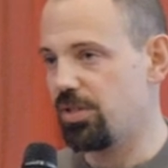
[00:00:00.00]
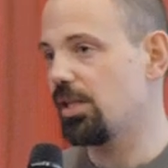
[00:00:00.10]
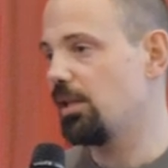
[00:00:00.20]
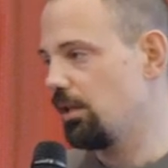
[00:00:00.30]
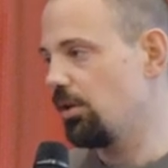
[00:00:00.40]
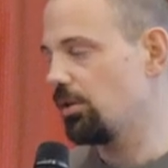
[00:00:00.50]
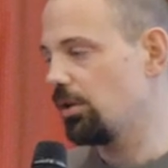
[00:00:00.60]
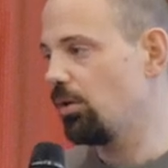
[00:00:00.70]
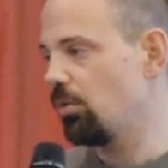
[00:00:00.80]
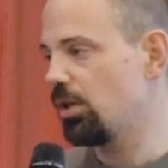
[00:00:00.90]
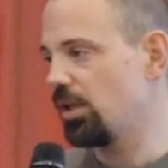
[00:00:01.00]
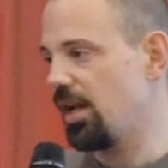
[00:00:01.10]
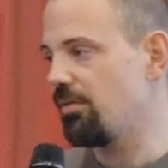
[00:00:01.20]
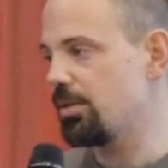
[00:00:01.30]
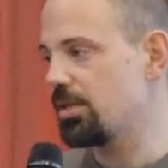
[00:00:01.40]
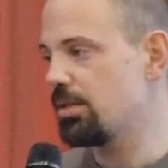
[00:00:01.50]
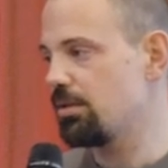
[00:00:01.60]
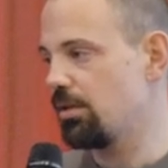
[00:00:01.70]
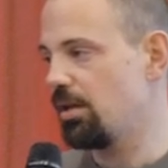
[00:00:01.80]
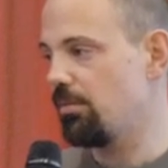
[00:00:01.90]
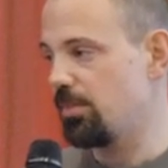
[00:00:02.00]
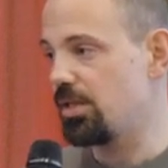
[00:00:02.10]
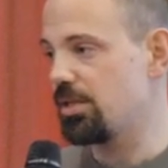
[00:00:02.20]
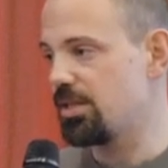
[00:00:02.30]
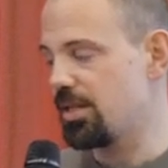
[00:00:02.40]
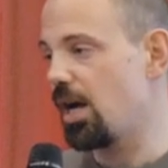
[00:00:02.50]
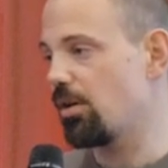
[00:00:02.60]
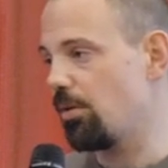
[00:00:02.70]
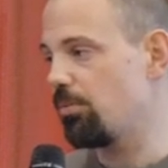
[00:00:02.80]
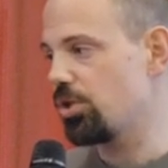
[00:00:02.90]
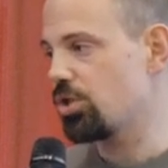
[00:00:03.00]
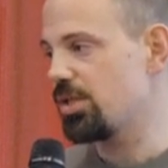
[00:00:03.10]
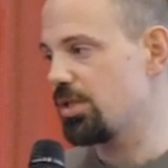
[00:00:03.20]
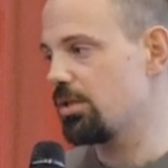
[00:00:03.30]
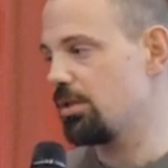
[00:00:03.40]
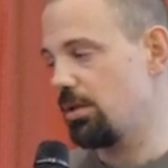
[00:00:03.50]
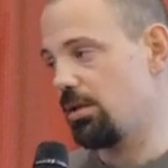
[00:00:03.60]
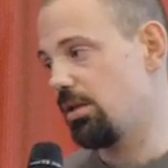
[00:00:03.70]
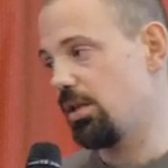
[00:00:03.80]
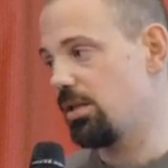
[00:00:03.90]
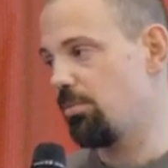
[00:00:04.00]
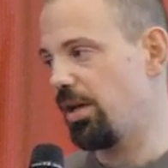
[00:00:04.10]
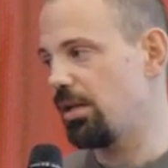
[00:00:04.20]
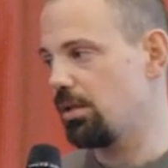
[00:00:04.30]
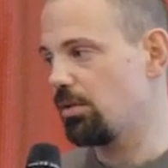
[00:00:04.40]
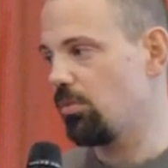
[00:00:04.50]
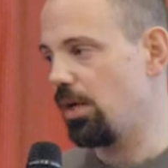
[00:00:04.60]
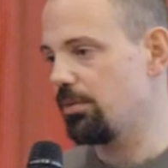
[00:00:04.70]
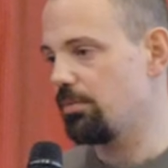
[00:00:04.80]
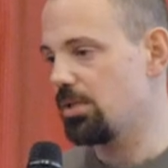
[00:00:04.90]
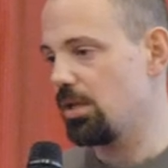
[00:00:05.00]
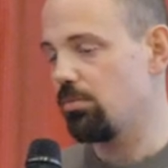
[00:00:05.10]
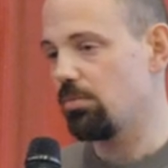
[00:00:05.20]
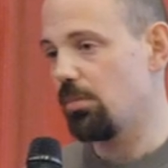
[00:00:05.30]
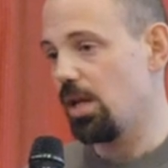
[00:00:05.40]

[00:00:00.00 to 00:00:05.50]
particularly on the local government in Zagreb, which is the independent one. So.